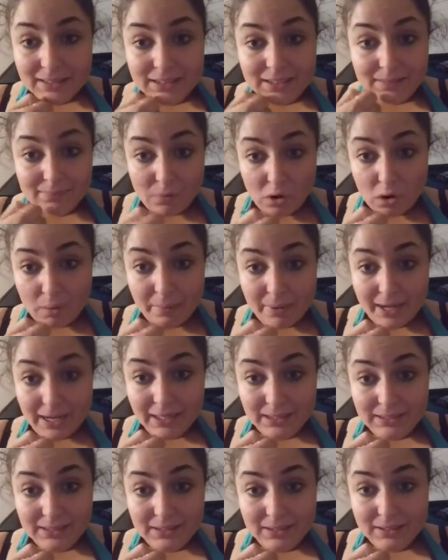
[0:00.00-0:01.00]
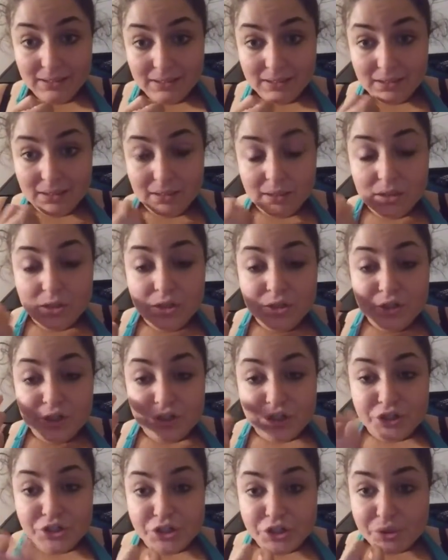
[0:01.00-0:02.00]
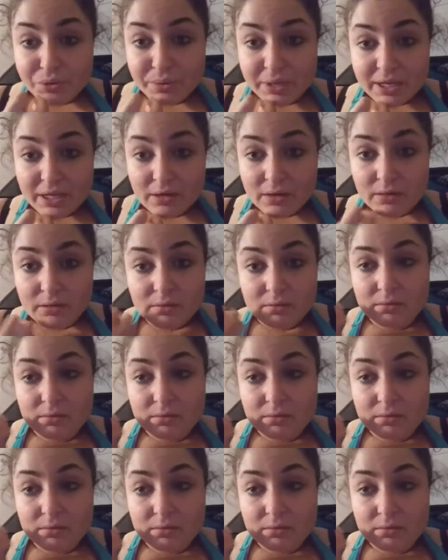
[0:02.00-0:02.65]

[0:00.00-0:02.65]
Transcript: small bite, chew it,